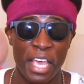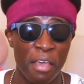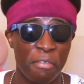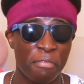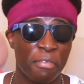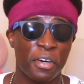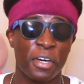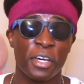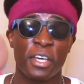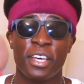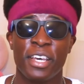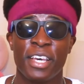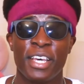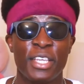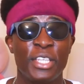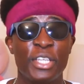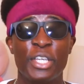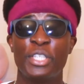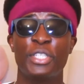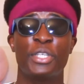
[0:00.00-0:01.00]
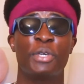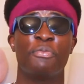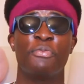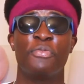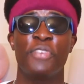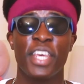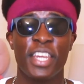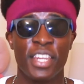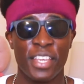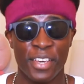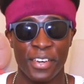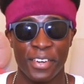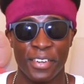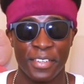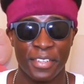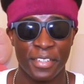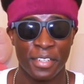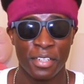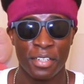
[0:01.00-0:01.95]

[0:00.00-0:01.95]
ever YouTube video.